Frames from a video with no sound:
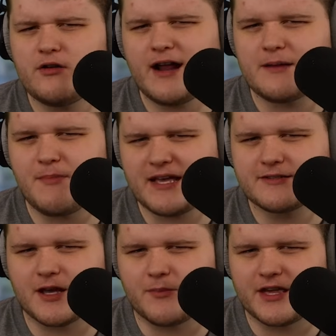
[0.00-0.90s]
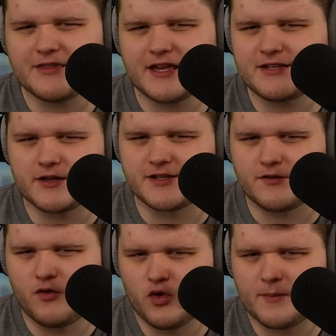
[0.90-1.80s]
don't I make something that does it
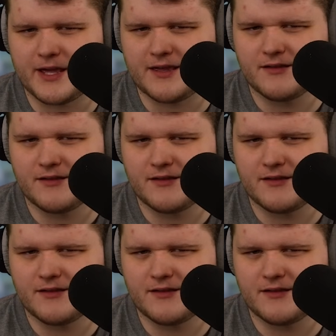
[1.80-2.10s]
for me?